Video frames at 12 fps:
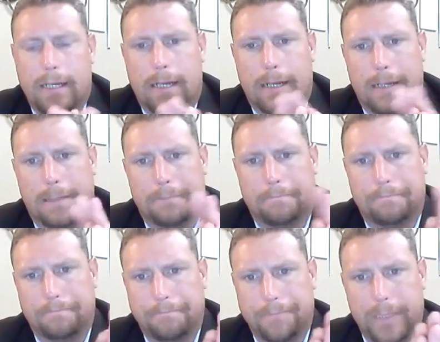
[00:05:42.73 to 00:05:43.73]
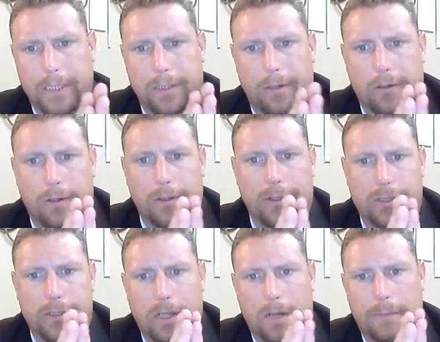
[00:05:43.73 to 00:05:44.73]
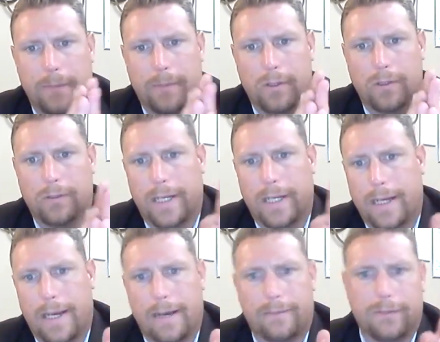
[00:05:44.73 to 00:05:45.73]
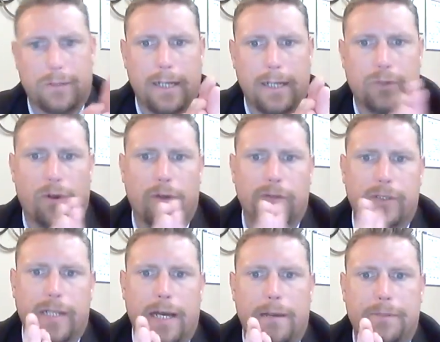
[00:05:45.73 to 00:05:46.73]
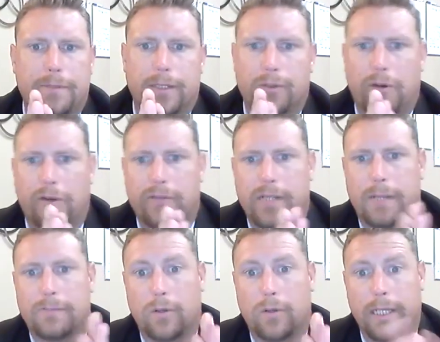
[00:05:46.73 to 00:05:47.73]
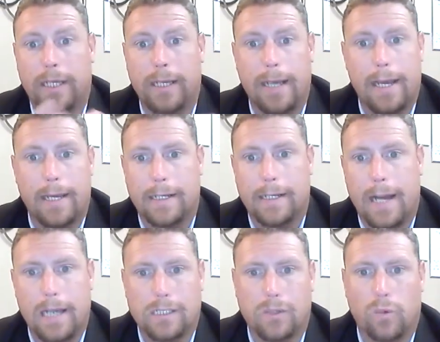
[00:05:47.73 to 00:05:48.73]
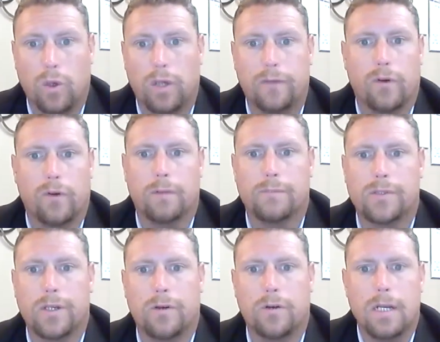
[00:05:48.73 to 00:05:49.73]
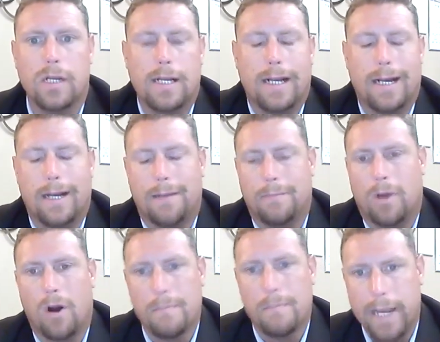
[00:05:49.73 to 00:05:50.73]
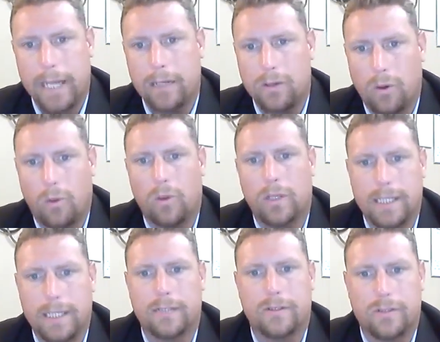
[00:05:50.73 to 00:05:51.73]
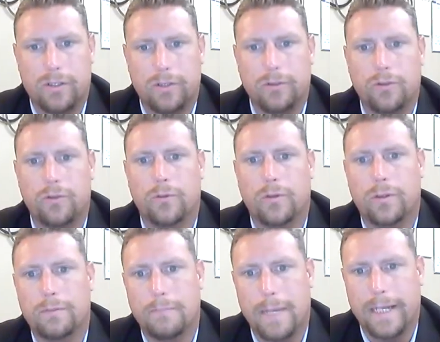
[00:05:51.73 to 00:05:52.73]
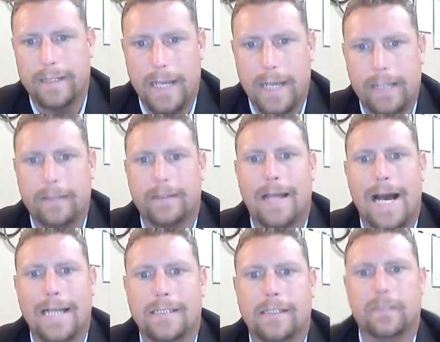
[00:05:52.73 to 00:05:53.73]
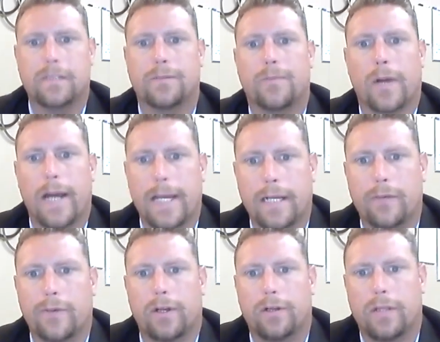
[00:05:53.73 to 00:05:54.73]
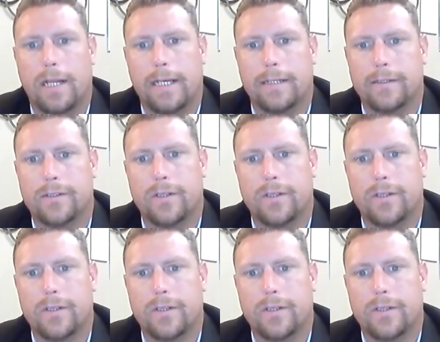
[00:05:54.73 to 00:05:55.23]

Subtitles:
Um, there's a lot of people that have tried 12 steps and 12 steps only, and it hasn't worked for them. So, our main goal is to maintain lasting sobriety with our clients.